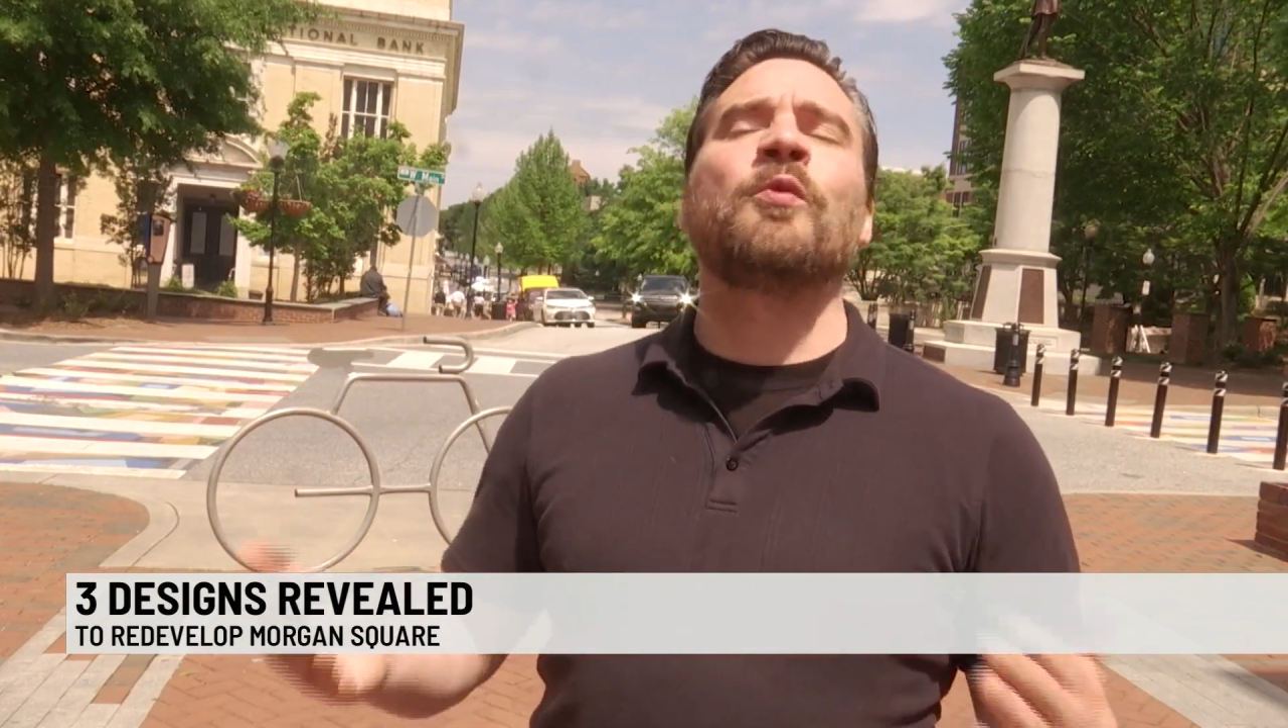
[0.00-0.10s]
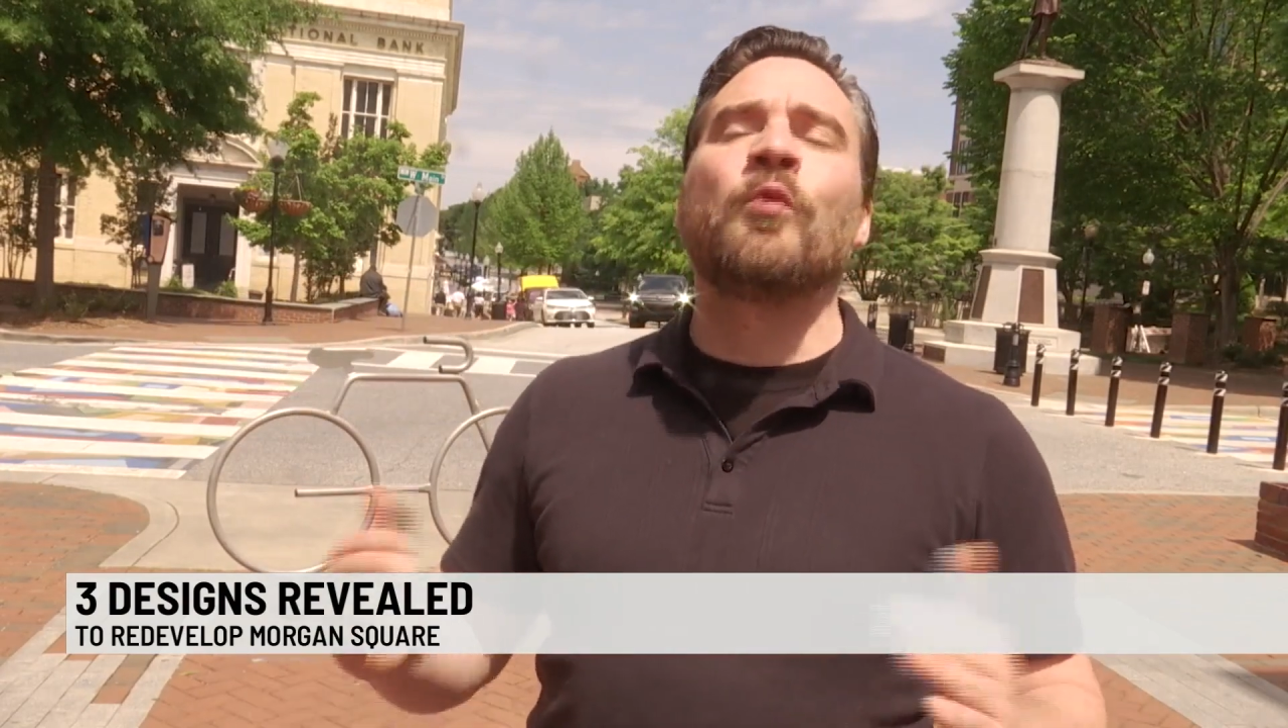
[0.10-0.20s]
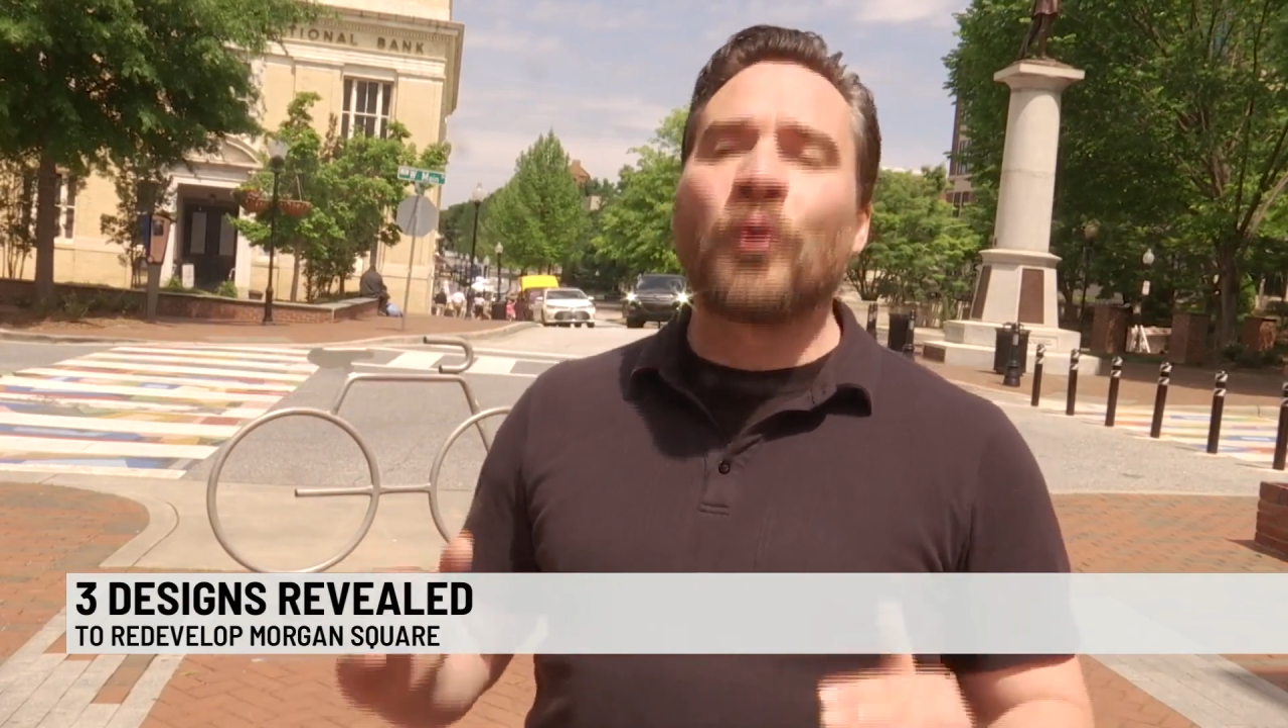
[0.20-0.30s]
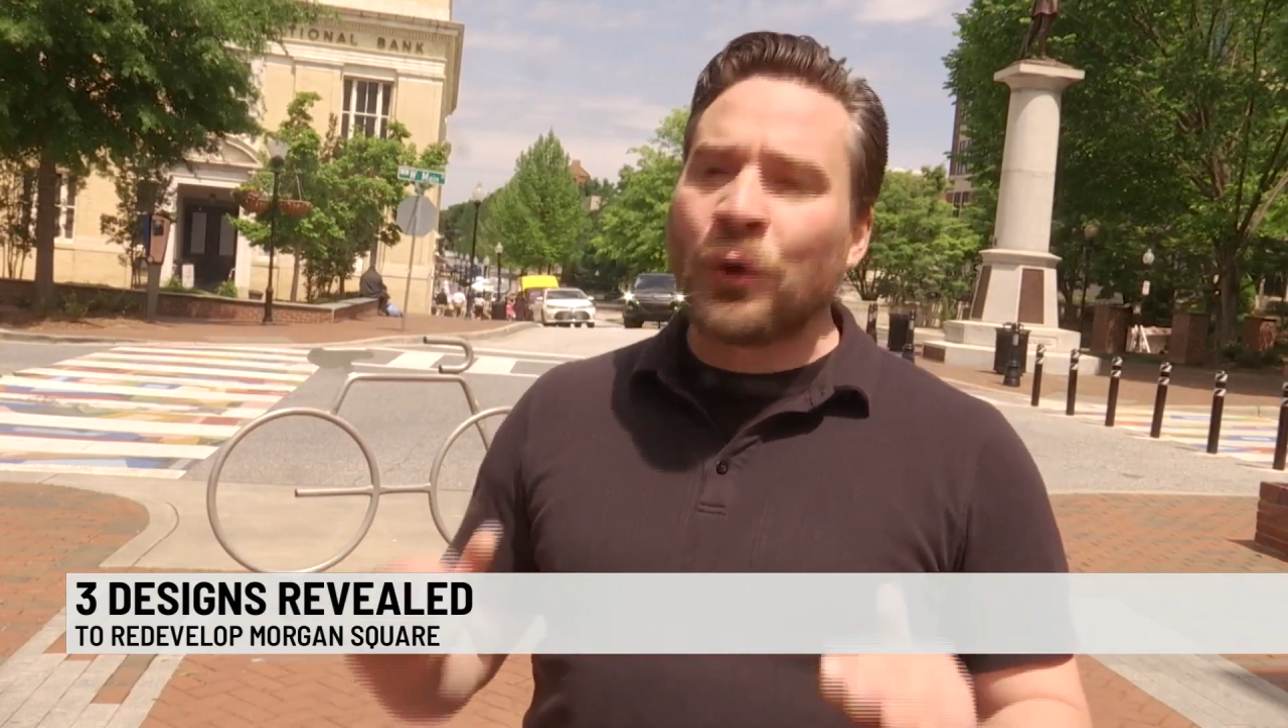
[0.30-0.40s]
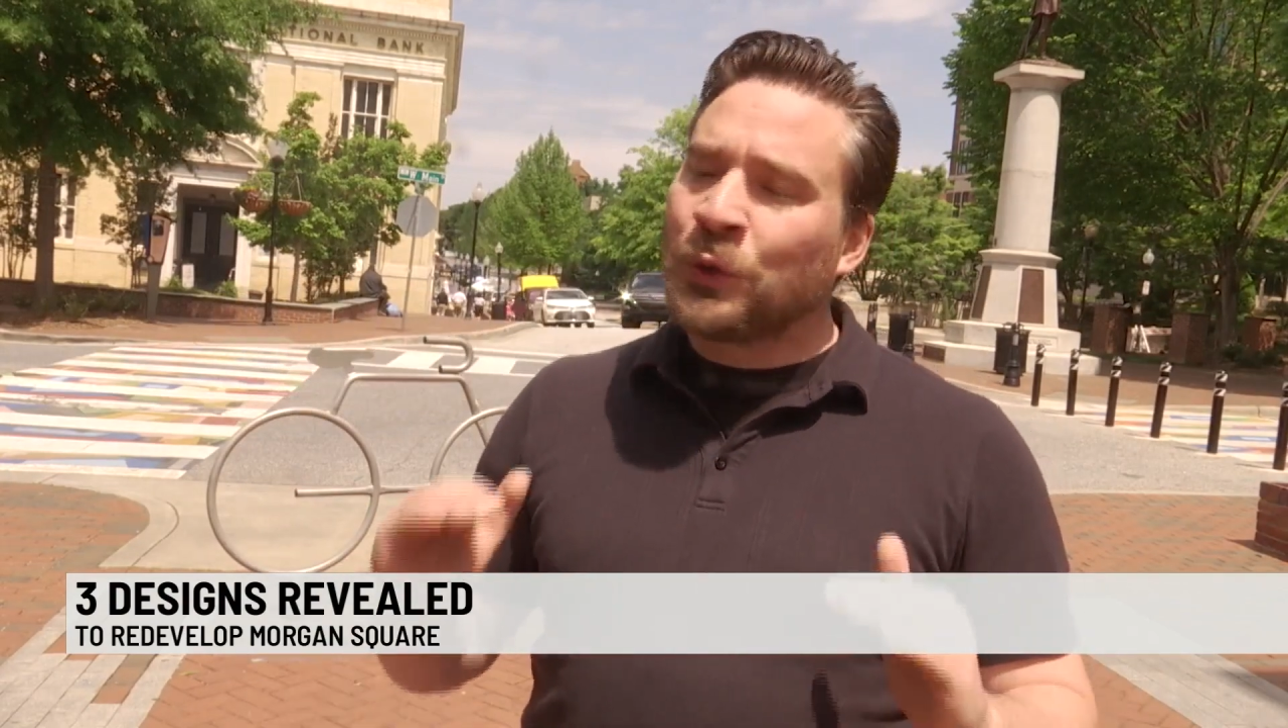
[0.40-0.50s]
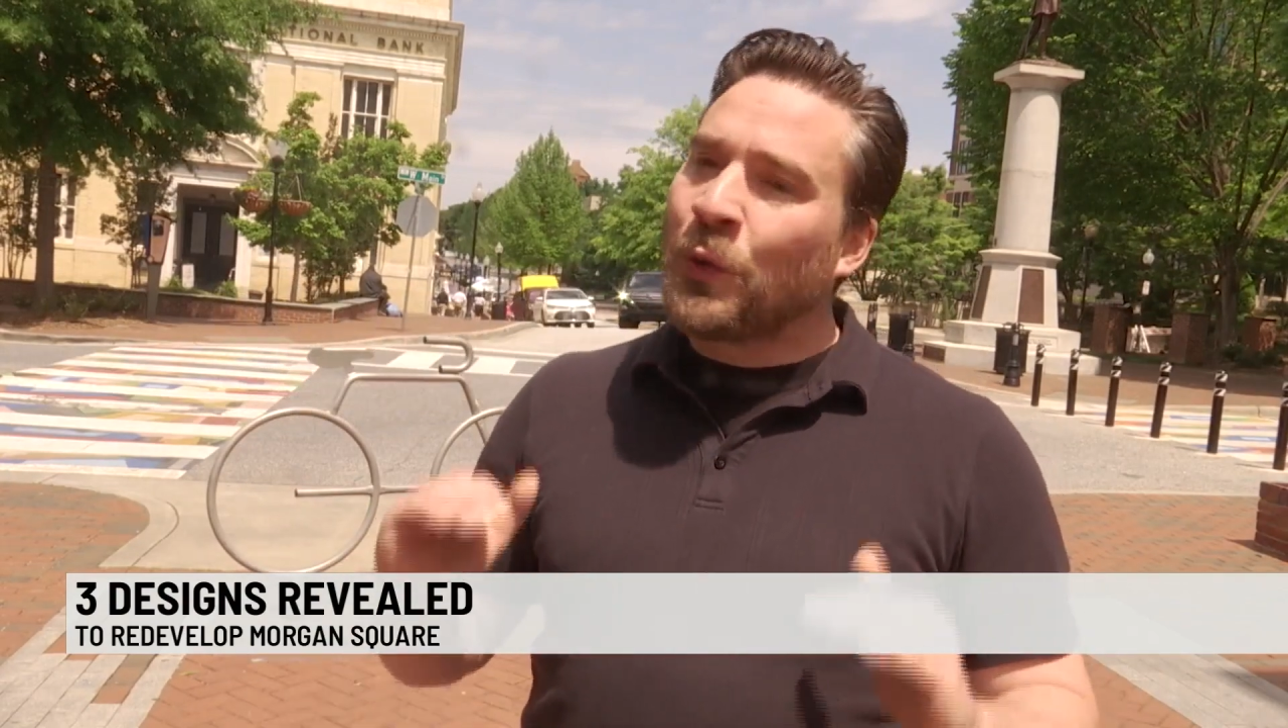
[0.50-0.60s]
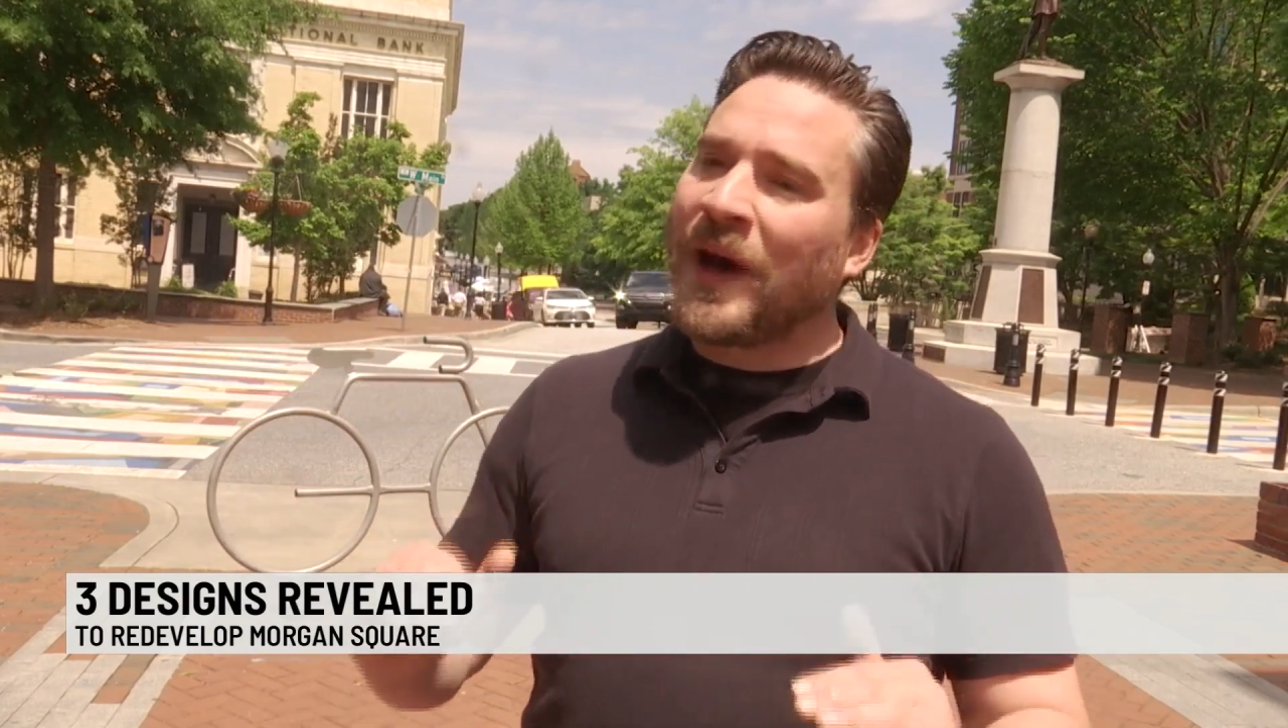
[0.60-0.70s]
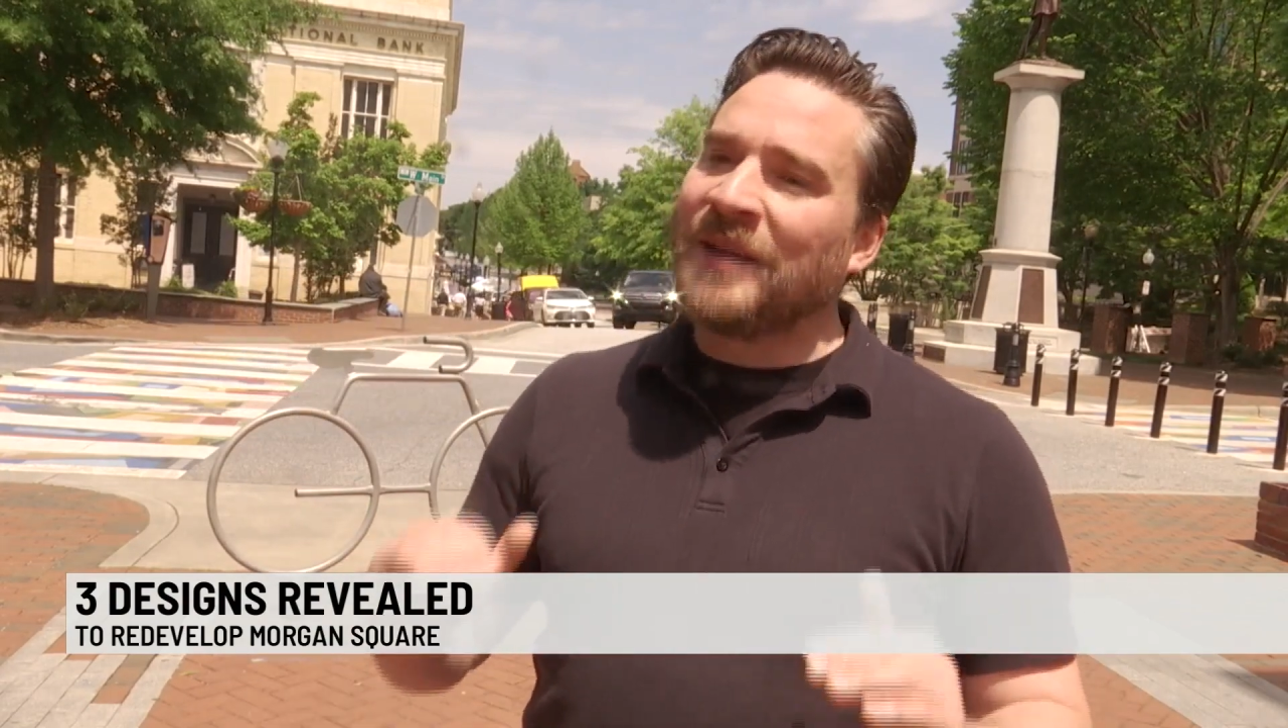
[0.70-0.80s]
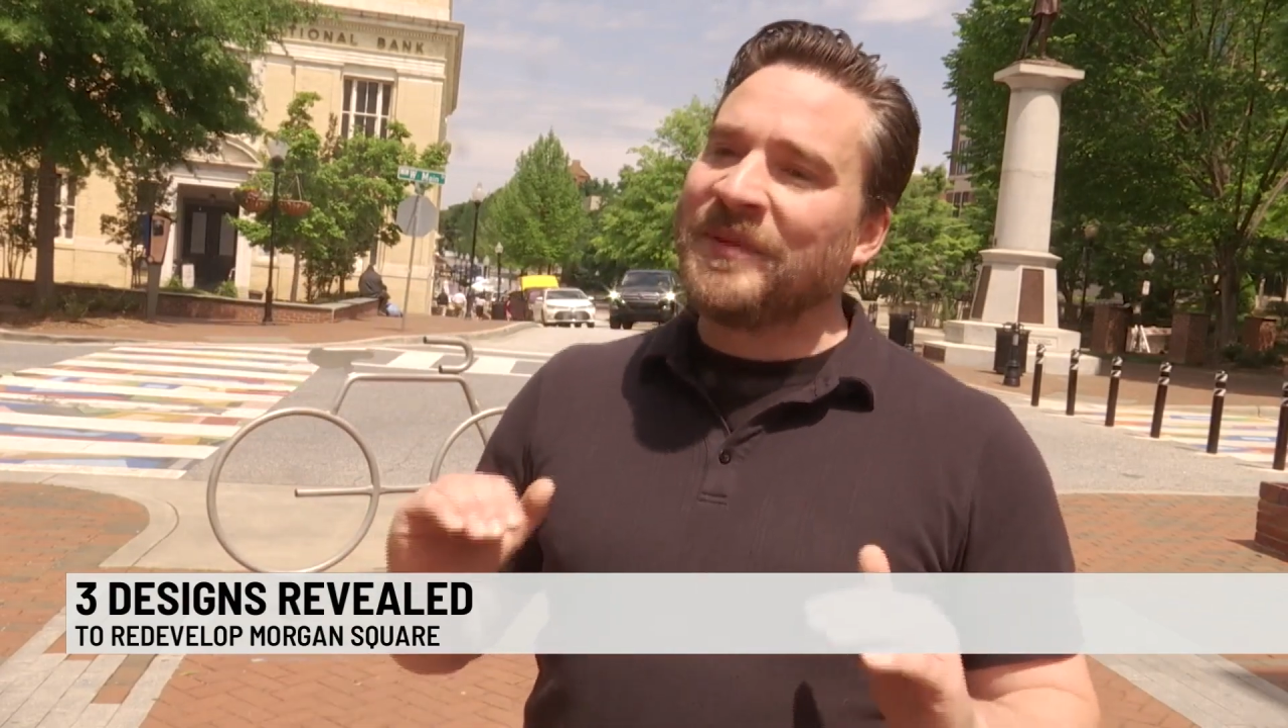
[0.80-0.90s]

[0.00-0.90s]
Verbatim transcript: worldwide